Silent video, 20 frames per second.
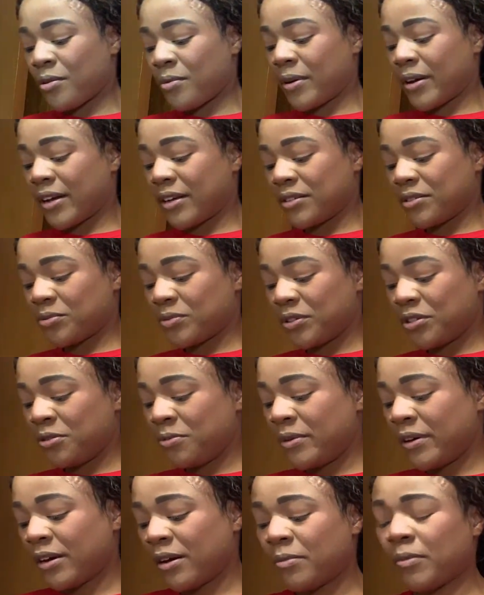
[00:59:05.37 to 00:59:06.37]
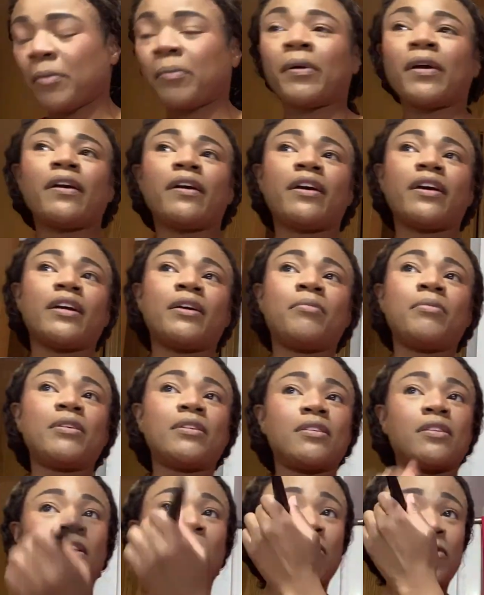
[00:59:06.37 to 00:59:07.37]
Oh my goodness, when you become a parent,
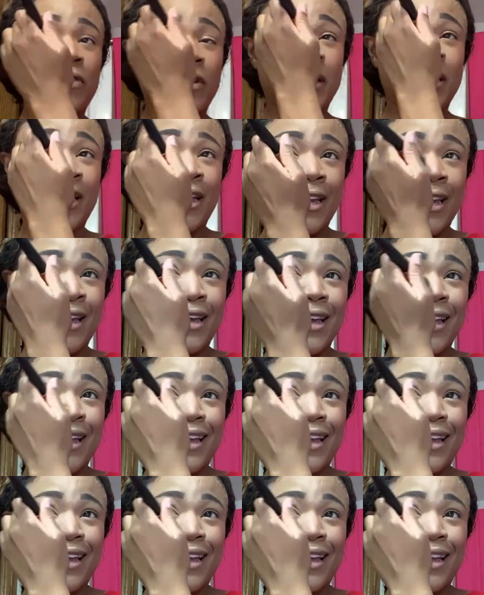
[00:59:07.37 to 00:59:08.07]
it'd be so fun.